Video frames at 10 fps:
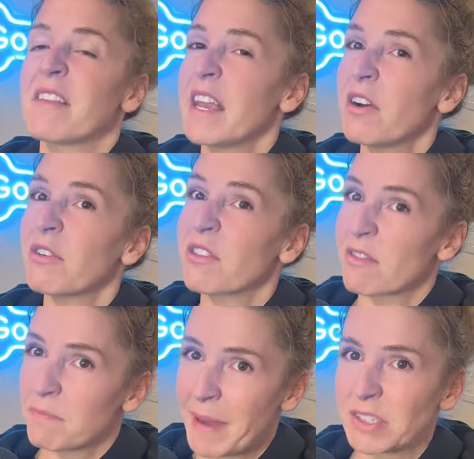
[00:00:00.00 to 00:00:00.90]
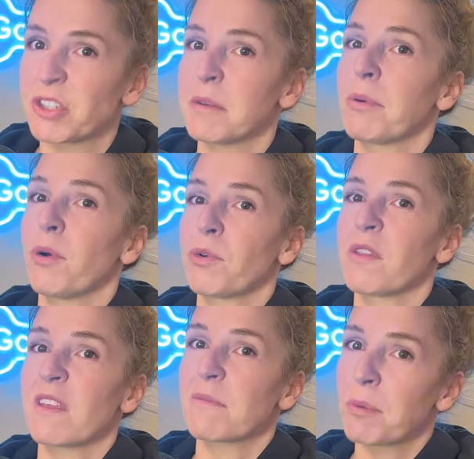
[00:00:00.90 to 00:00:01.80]
they are especially prone to
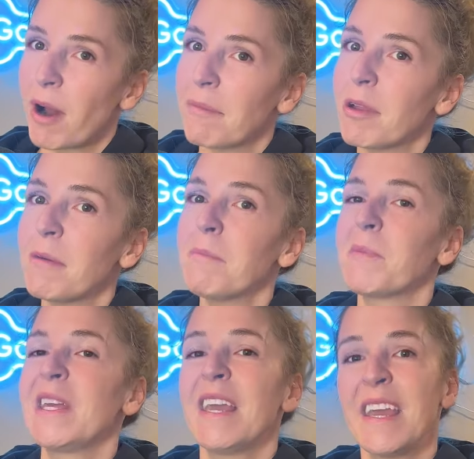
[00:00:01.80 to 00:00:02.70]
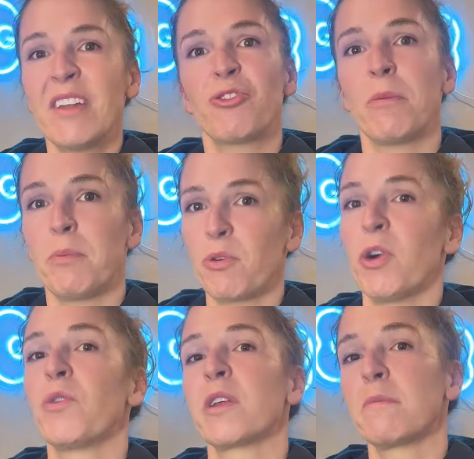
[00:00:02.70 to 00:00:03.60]
this problem being
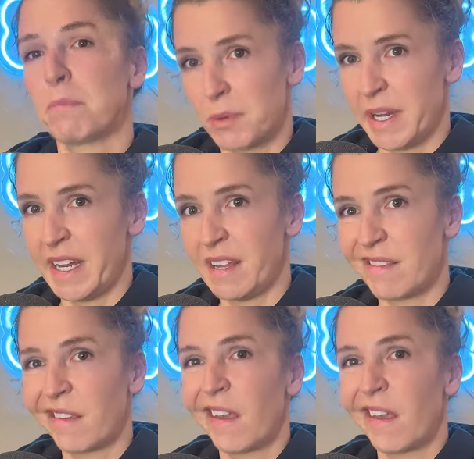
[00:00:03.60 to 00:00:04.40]
triple-coated breeds.